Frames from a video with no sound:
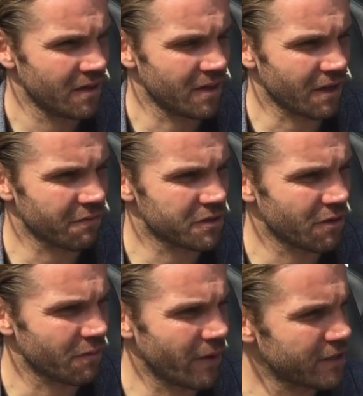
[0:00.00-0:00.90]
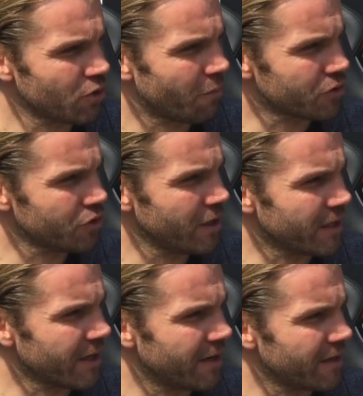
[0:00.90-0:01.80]
they give themselves the best opportunity
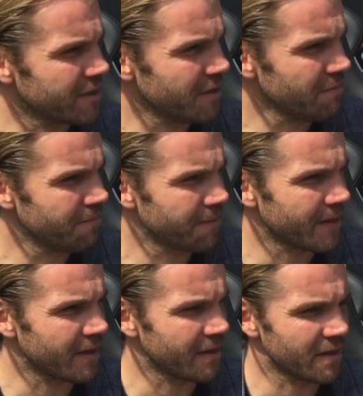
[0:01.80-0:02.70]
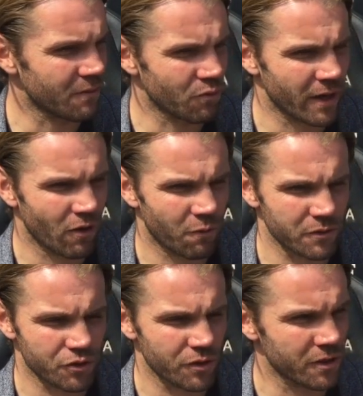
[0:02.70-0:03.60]
to get into the team, and they will get
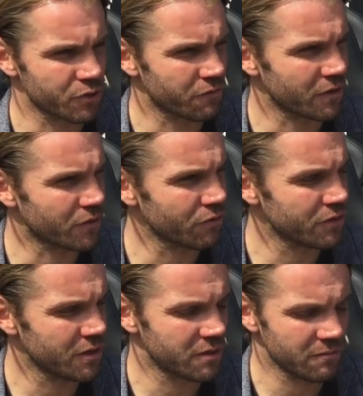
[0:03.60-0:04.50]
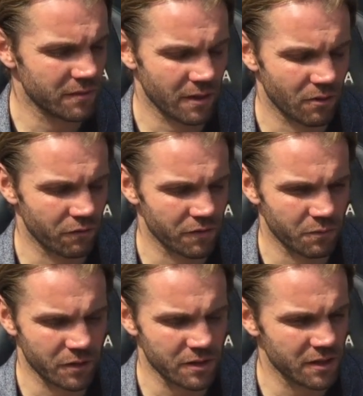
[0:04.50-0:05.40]
opportunities over the close season. Over the
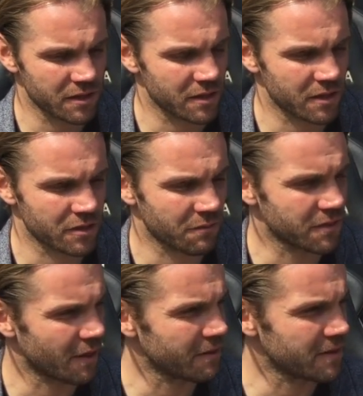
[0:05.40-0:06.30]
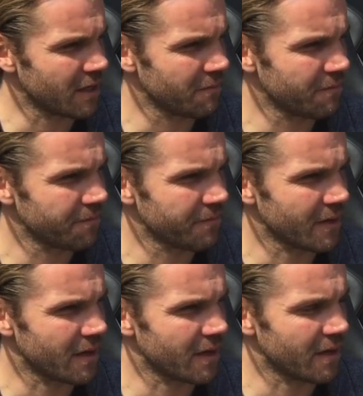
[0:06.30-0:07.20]
pre-season, it's up to them to take them,
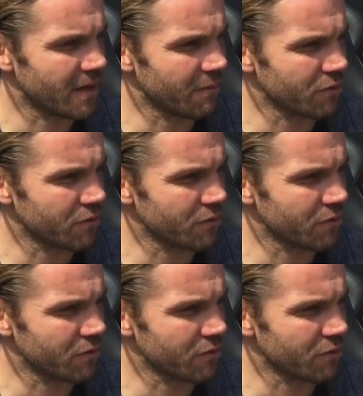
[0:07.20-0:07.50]
and